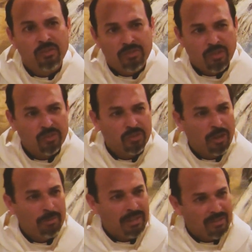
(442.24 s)

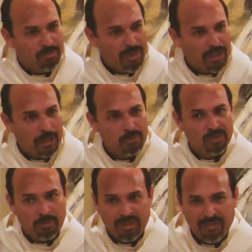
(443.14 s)
discernment becomes
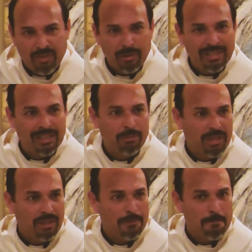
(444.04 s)
something very
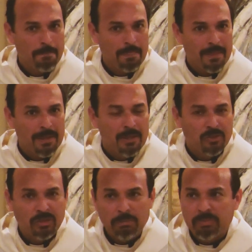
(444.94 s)
limited,
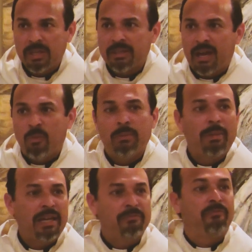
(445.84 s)
something that we
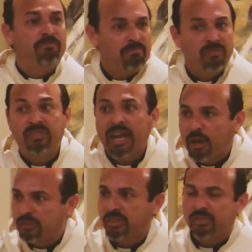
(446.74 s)
might
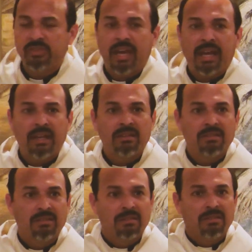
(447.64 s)
dare to say
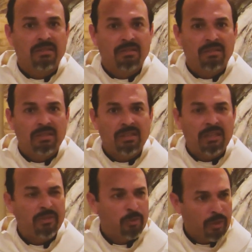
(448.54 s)

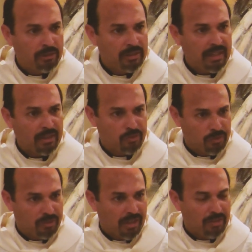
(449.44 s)
even rarely
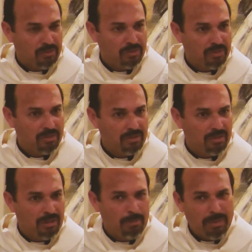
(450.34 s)
exercised,
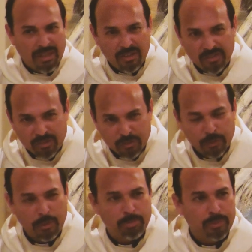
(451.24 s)
because it's
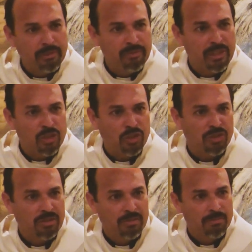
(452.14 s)
for a privileged
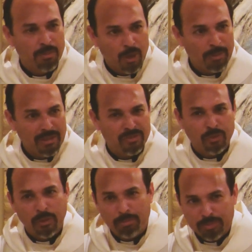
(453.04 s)
moment,
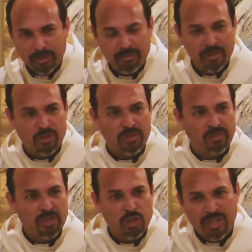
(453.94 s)
for a privileged
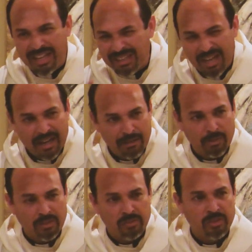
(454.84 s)
decision, and not
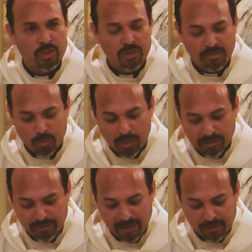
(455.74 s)
every decision
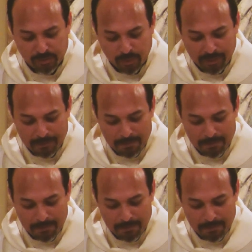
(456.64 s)
qualifies for it.